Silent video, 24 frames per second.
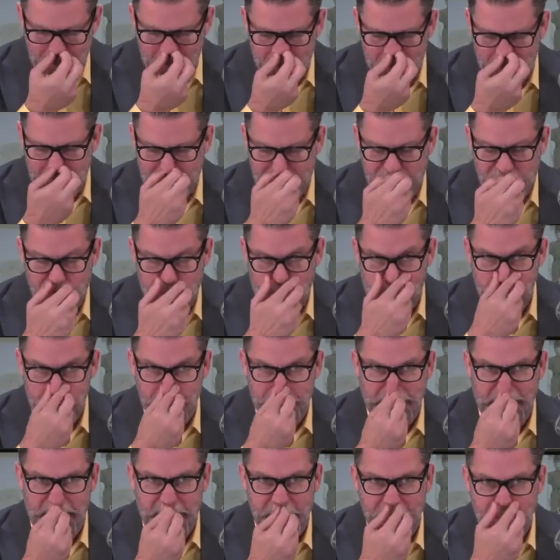Well, that's drunk
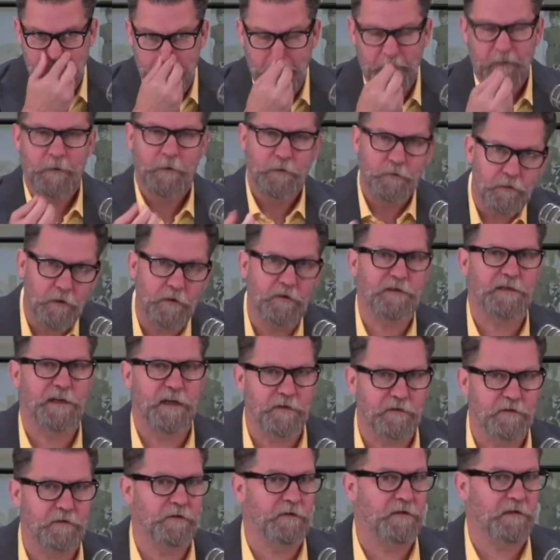sex. Drunk
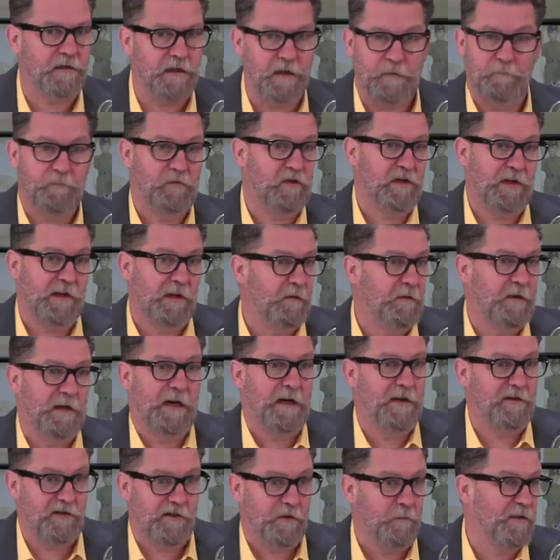sex, you're just like, shall we?
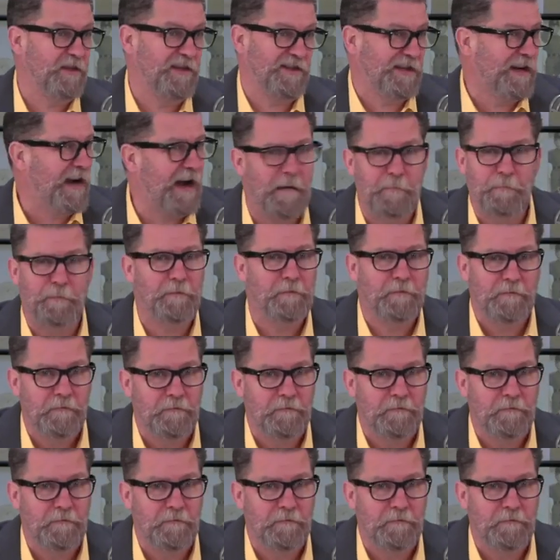shall we stop?